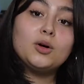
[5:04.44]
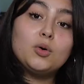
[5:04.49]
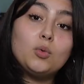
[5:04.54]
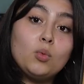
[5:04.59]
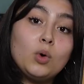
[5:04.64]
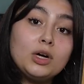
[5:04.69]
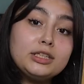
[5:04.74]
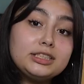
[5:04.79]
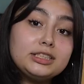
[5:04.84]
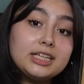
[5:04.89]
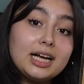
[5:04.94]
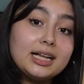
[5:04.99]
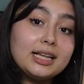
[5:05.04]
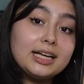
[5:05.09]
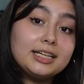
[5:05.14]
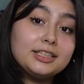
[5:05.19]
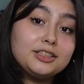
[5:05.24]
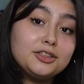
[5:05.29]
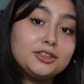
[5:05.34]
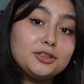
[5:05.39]
What Shall
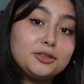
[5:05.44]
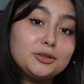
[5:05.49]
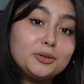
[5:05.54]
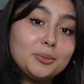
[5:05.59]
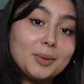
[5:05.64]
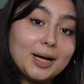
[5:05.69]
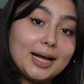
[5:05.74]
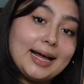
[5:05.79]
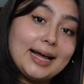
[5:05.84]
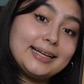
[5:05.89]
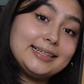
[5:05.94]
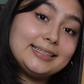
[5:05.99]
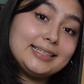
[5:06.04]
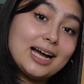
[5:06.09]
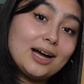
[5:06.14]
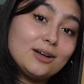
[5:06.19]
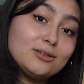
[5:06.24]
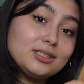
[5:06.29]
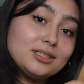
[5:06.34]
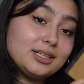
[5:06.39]
I Do by Ed
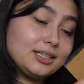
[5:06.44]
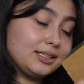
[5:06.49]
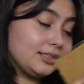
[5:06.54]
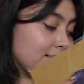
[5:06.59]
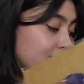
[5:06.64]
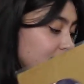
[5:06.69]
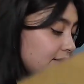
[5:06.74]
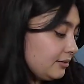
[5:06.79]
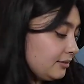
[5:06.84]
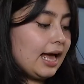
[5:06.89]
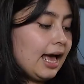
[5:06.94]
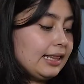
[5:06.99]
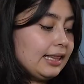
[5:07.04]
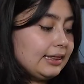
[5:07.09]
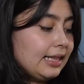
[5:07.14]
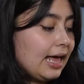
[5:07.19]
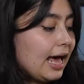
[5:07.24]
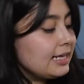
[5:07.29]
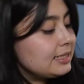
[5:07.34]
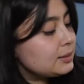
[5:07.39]
Townsend, and
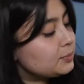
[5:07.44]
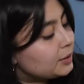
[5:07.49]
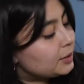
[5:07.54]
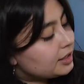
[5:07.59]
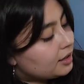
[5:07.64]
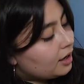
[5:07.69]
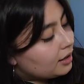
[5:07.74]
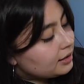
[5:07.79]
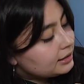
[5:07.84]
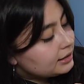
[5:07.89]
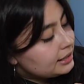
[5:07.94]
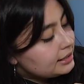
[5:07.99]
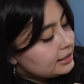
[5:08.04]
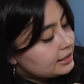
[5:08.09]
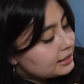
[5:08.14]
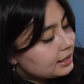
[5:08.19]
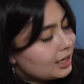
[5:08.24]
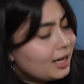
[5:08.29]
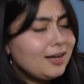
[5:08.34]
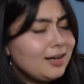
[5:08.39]
last but not
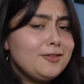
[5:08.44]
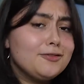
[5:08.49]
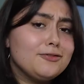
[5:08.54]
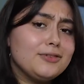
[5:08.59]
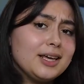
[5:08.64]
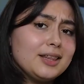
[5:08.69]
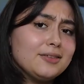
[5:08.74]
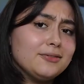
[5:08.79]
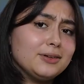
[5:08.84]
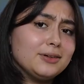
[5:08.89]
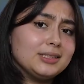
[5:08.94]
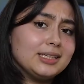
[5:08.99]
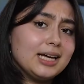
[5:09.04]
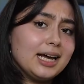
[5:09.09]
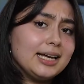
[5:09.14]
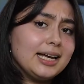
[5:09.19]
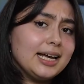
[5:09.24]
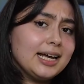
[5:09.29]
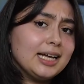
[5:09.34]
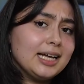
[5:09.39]
least, Unfaithful
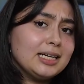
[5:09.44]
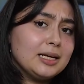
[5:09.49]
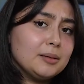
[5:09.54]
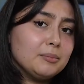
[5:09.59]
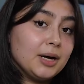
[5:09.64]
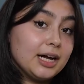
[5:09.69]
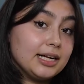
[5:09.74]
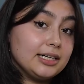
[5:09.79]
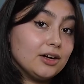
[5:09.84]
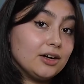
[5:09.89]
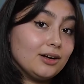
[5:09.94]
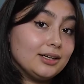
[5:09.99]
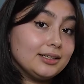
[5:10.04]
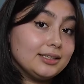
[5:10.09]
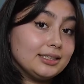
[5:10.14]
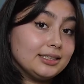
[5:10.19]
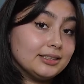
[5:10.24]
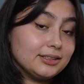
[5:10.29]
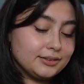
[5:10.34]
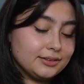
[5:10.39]
Diane by Don
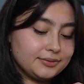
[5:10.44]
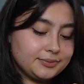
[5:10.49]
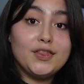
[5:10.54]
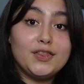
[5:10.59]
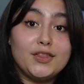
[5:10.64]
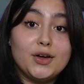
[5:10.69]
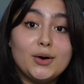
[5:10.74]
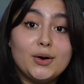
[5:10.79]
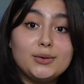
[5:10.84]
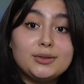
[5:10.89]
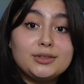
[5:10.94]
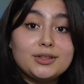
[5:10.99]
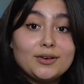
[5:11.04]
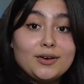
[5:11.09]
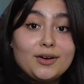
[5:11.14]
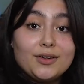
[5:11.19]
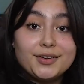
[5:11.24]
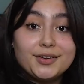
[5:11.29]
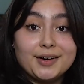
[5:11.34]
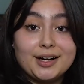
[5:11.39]
Deal. Those are
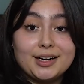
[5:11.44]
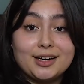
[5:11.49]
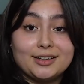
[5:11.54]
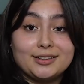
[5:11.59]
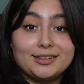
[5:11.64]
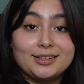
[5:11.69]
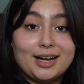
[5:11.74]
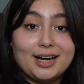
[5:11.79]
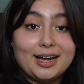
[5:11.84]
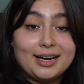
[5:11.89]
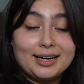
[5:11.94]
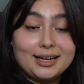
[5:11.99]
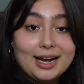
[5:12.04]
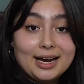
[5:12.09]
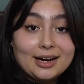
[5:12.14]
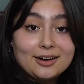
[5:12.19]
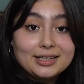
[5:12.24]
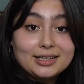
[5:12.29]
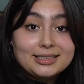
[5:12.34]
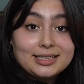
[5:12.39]
all the records that I
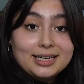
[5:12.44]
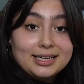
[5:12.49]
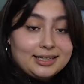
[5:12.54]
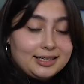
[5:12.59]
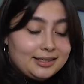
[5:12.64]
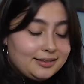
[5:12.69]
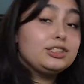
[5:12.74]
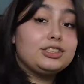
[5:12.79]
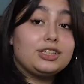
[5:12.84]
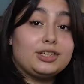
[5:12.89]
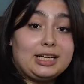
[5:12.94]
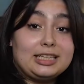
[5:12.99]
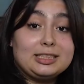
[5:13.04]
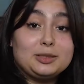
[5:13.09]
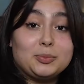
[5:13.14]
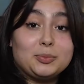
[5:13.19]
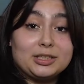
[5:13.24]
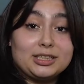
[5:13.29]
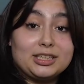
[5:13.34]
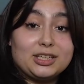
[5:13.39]
inherited, so let's
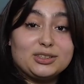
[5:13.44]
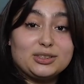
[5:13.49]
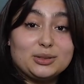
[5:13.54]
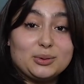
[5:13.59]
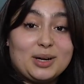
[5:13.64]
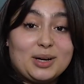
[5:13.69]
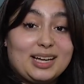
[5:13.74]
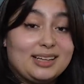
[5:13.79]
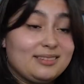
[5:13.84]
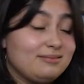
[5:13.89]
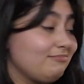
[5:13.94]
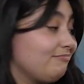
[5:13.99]
put those away.